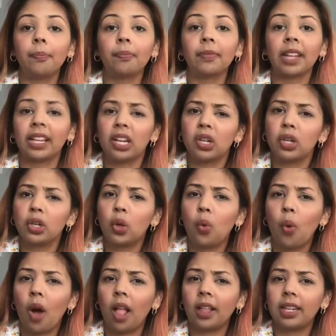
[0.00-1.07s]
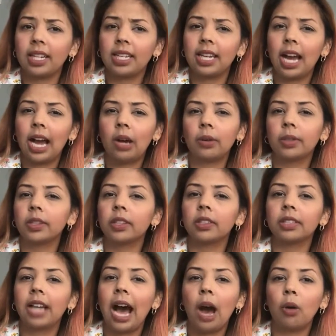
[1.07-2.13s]
like a good quality
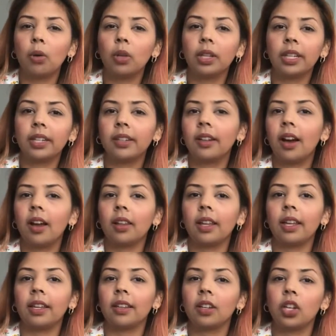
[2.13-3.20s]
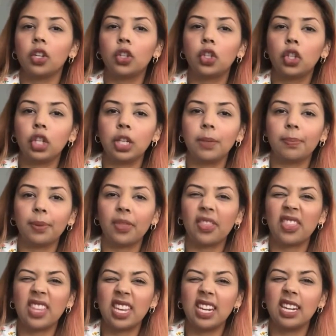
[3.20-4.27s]
towel and not like a cheap
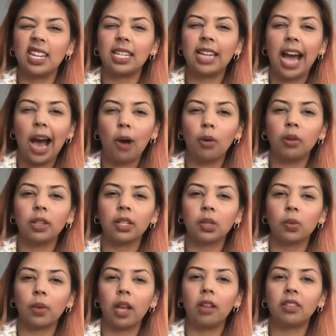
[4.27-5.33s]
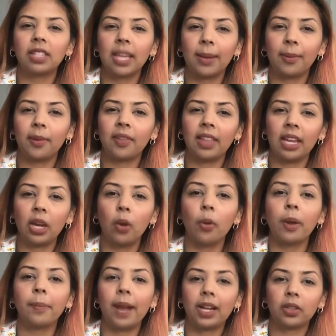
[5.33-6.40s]
thin towel as well. Same thing
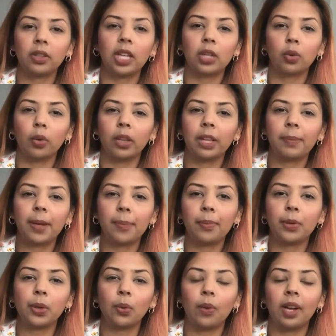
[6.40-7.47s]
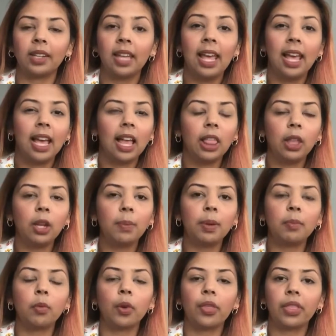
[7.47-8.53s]
going back to that toilet paper. You want a little
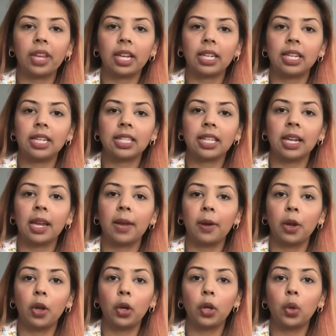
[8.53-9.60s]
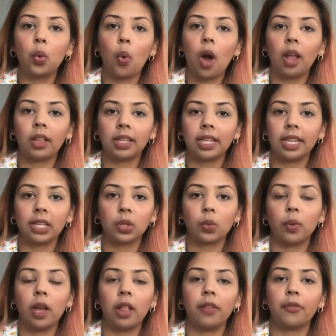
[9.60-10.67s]
bit more thickness and then good quality as
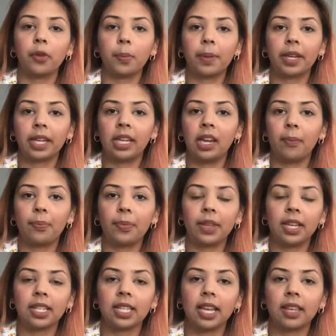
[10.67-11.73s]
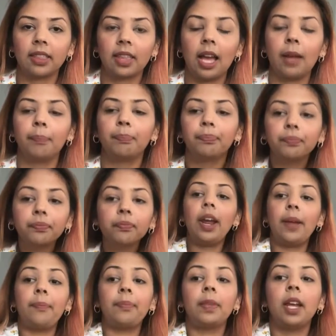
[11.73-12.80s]
well if you're picking up things like that.
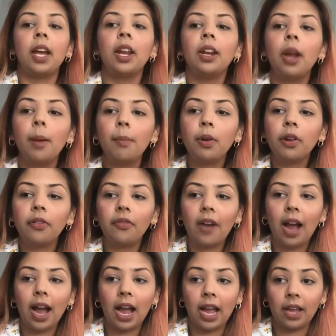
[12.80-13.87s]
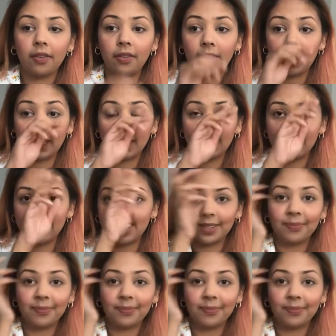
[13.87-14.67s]
Number 5 is